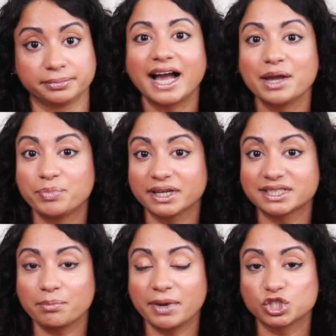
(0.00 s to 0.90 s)
I picked
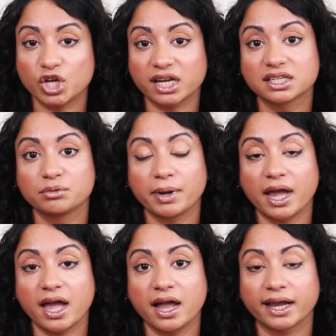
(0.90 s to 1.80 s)
up my checked-in
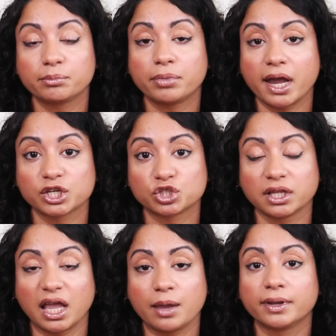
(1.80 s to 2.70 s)
bag at baggage
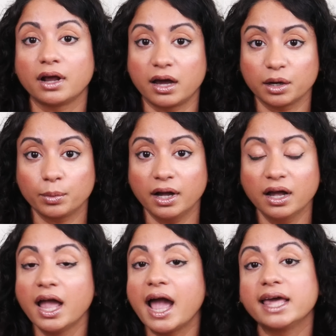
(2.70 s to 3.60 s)
claim in Ottawa
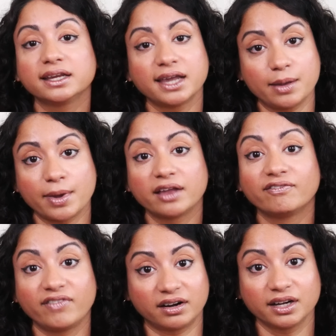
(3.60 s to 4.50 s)
and it came out
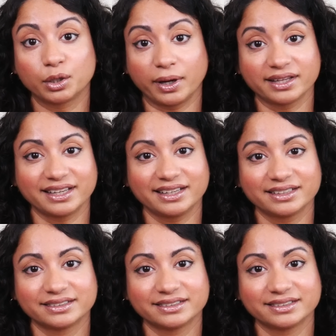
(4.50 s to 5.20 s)
very quickly.